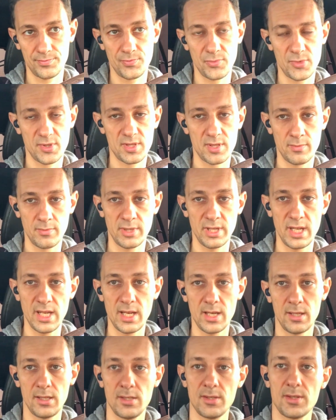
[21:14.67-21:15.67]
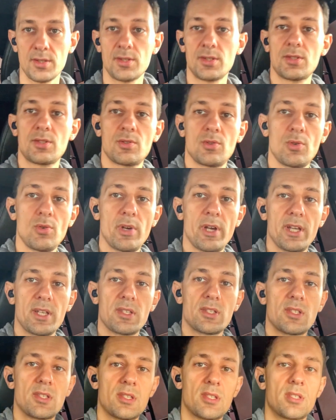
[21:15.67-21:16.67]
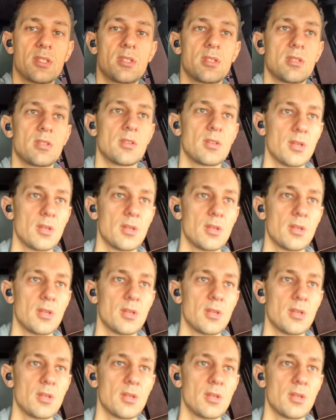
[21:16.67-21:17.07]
somebody else who has